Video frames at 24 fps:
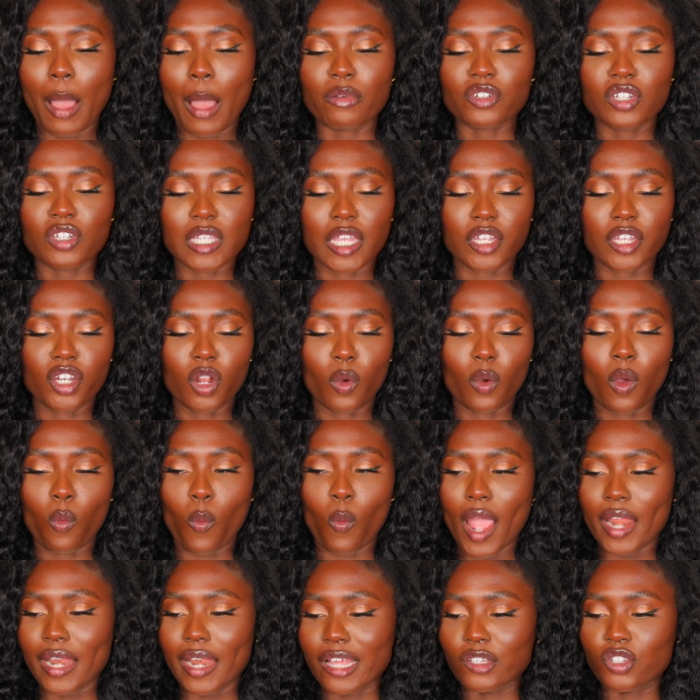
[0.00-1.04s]
I was just like, you know what,
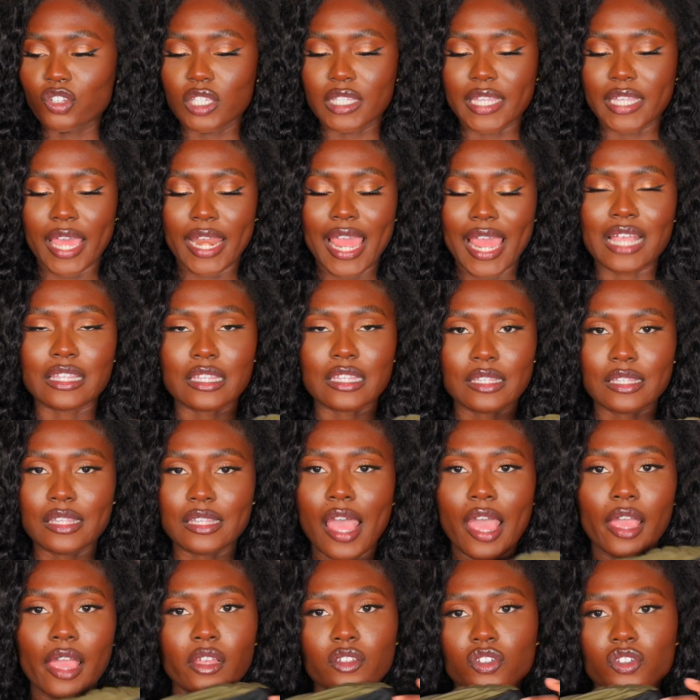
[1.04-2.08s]
why not just get it as a
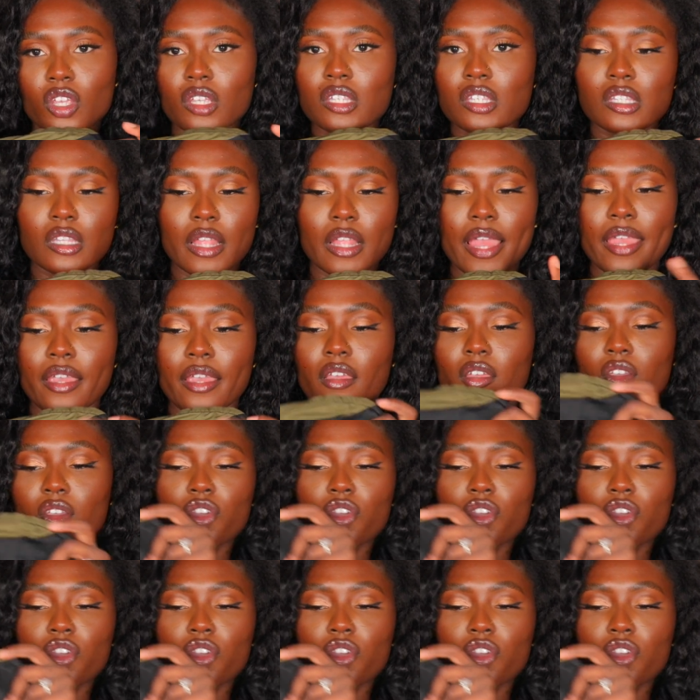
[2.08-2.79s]
set and just like,